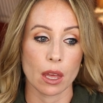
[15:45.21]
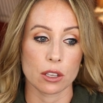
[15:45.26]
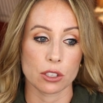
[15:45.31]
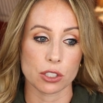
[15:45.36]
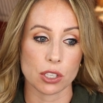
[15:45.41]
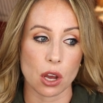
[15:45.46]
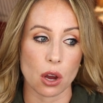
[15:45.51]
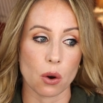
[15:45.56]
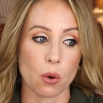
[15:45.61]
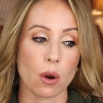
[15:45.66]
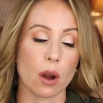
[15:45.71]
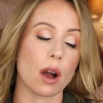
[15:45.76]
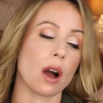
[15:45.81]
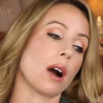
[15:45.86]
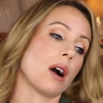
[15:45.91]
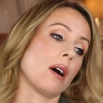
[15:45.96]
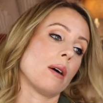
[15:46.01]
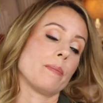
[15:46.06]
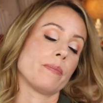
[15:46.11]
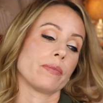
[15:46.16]
So
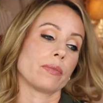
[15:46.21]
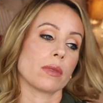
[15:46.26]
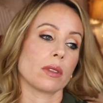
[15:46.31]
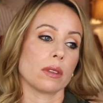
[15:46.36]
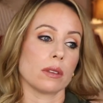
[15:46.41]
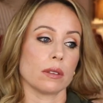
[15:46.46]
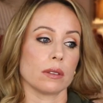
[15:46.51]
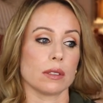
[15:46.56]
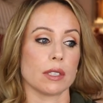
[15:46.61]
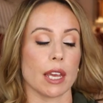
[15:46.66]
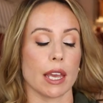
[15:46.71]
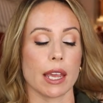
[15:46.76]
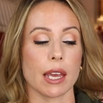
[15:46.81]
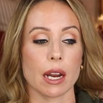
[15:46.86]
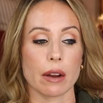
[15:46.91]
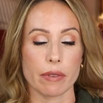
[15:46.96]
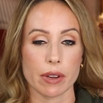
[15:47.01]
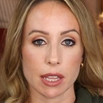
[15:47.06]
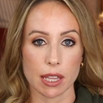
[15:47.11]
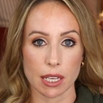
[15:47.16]
um,
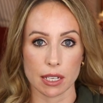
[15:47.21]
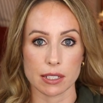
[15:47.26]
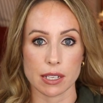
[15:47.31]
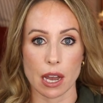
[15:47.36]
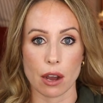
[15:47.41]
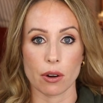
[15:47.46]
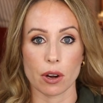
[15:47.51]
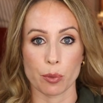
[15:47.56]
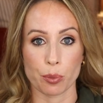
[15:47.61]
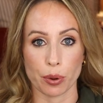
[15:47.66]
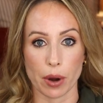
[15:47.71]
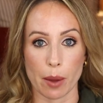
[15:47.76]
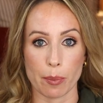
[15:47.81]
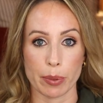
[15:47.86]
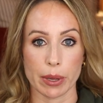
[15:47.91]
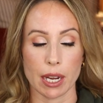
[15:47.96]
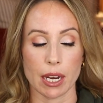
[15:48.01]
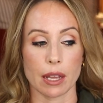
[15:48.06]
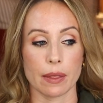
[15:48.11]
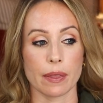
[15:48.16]
taking everything down and
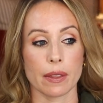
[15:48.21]
prepping,